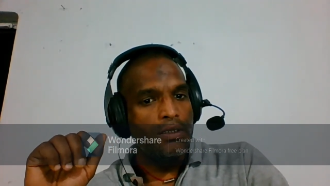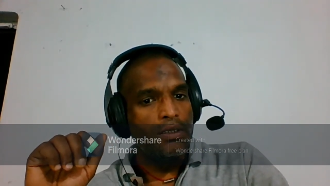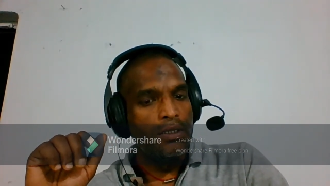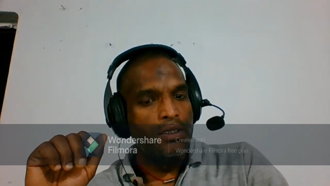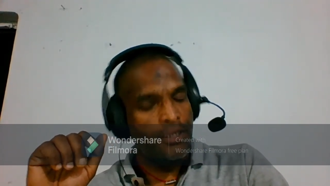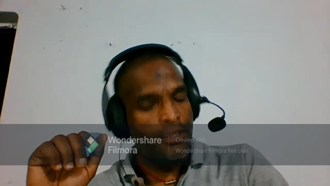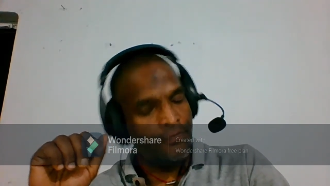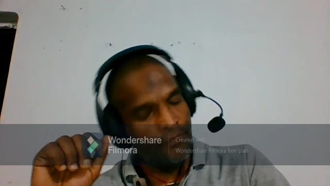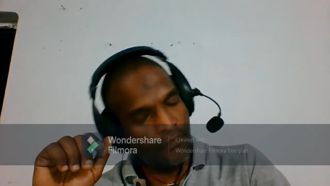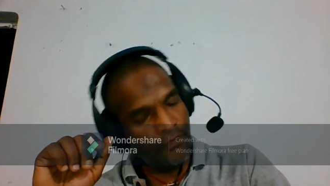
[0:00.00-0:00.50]

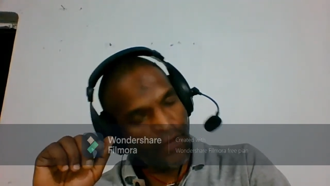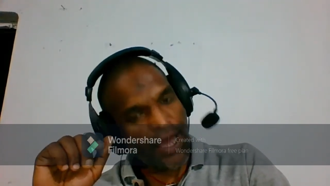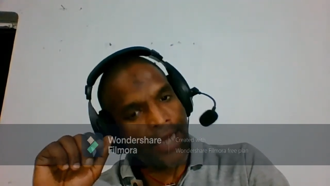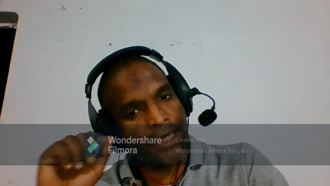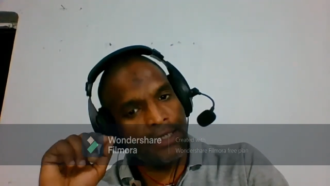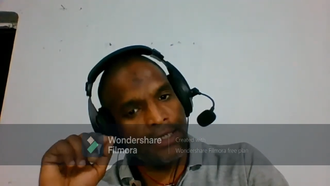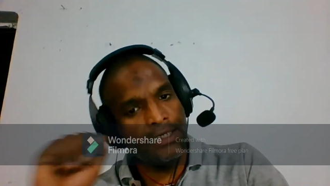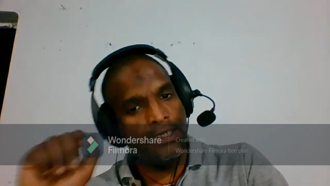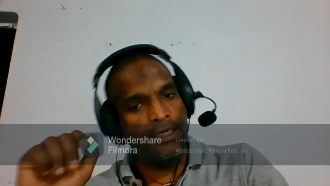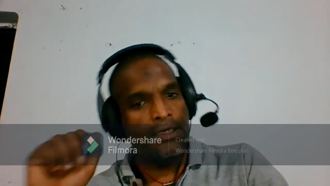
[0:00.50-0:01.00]
the
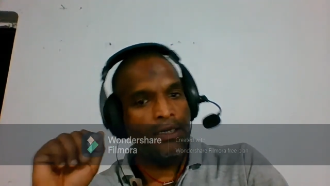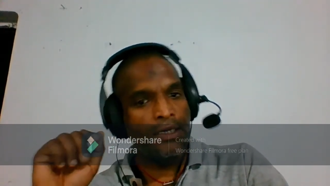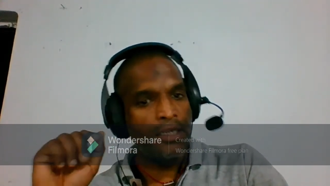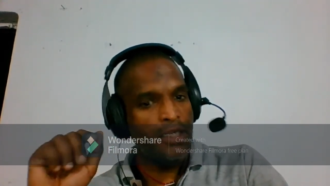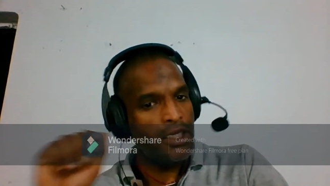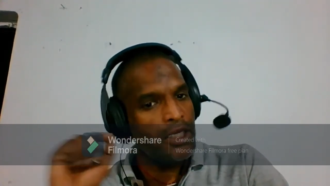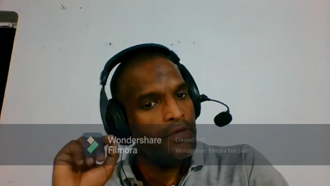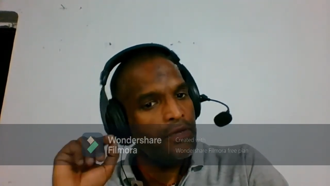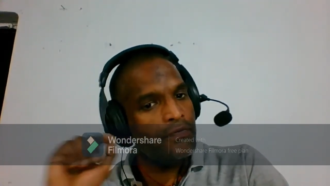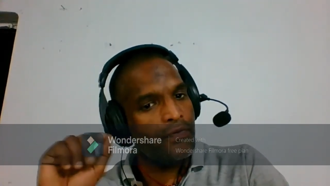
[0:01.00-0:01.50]
factor,
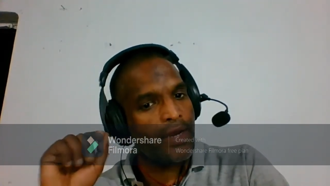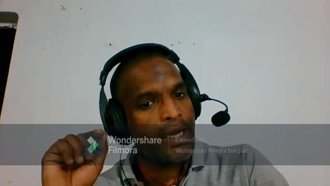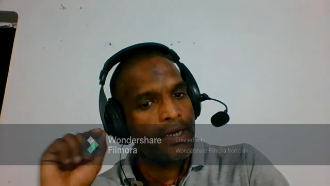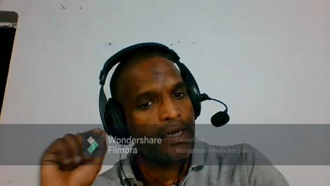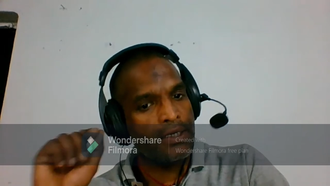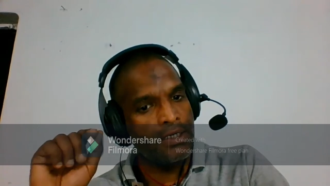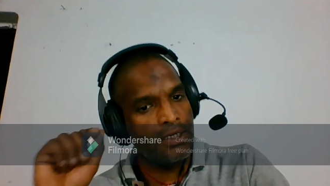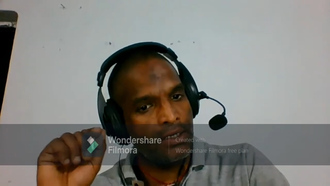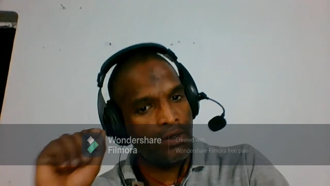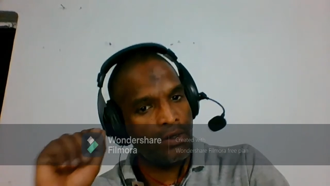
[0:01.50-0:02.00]
key
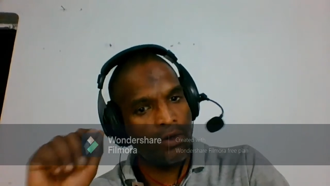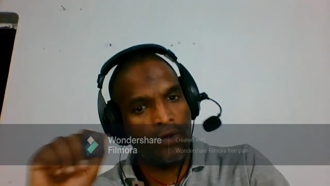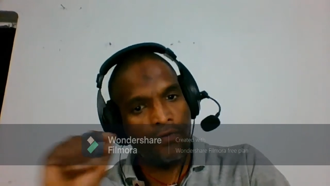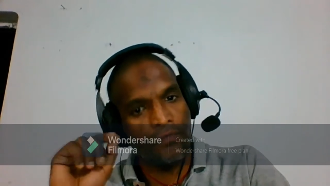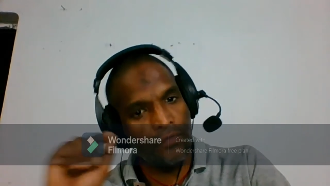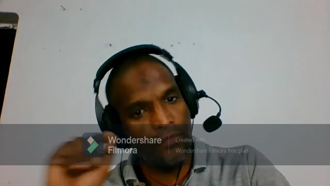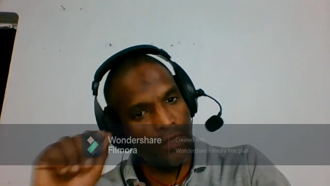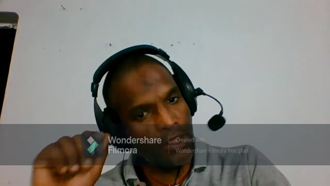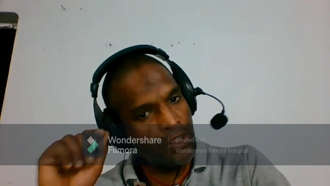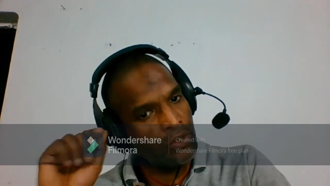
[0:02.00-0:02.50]
factor of
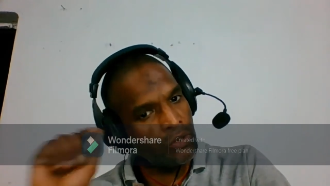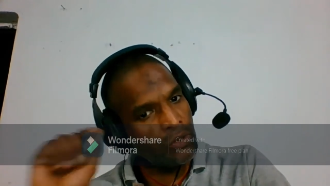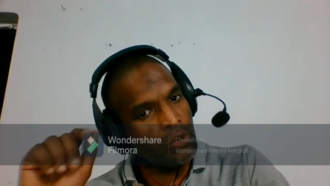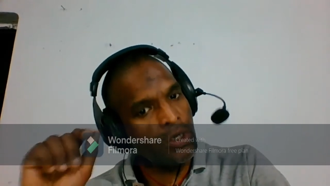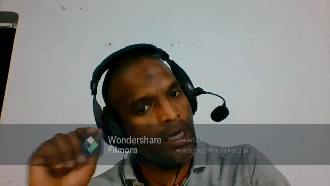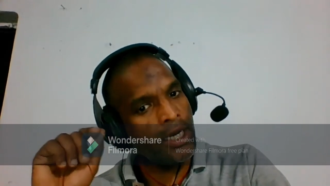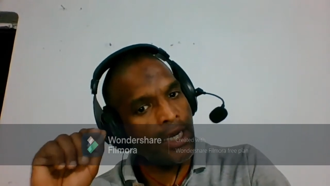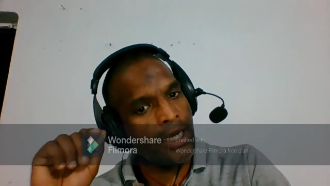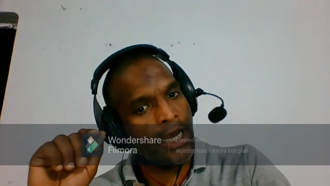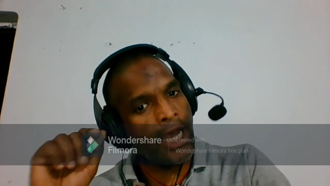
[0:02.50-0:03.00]
the
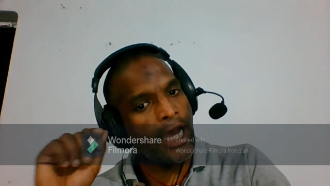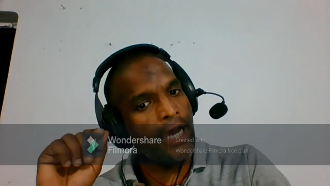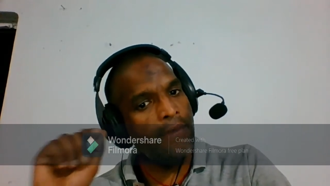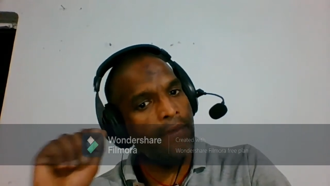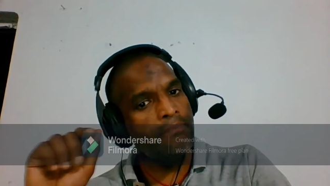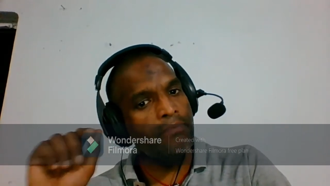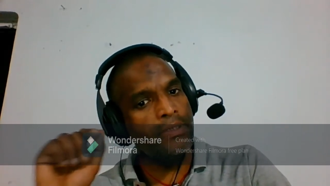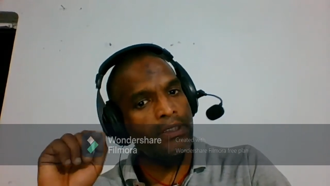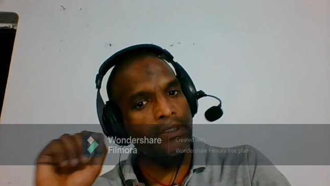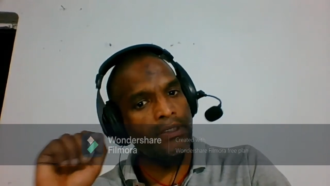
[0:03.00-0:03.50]
yoga
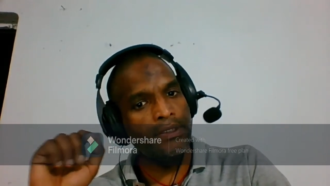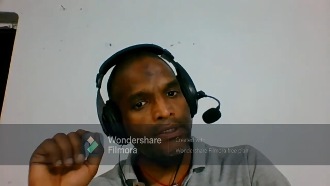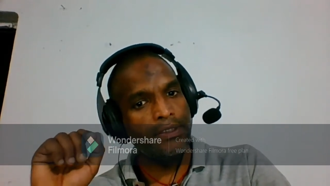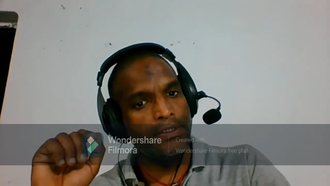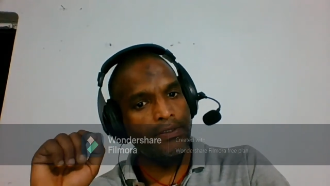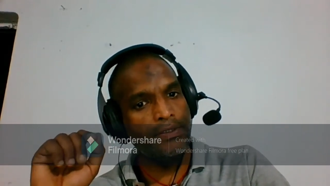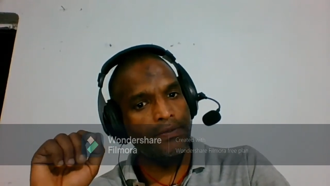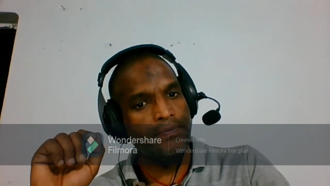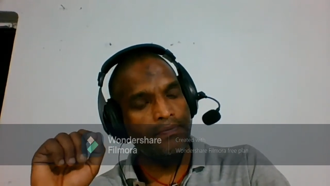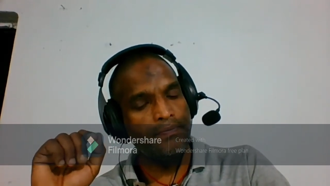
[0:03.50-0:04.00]

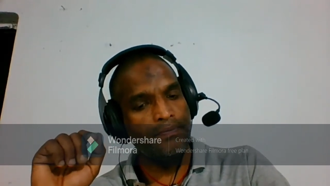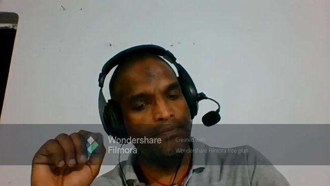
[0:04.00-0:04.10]
happens.